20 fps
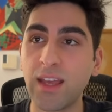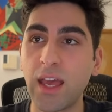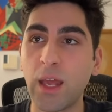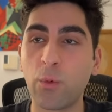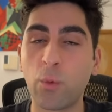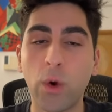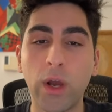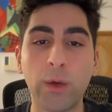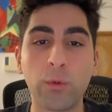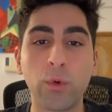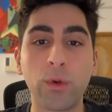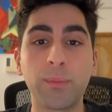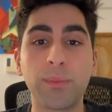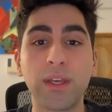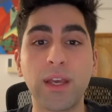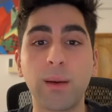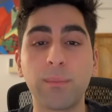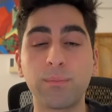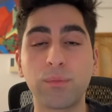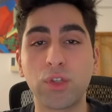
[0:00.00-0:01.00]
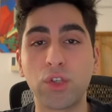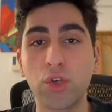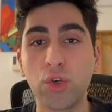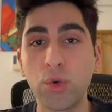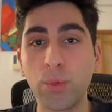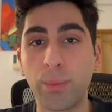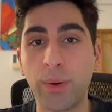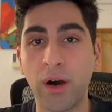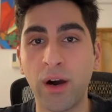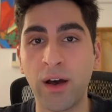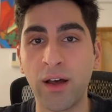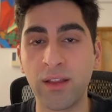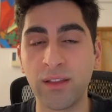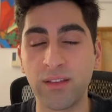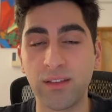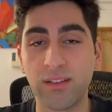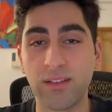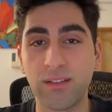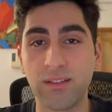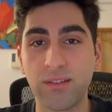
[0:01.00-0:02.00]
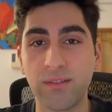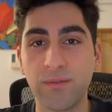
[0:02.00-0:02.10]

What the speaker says: and white would be up 2 pawns.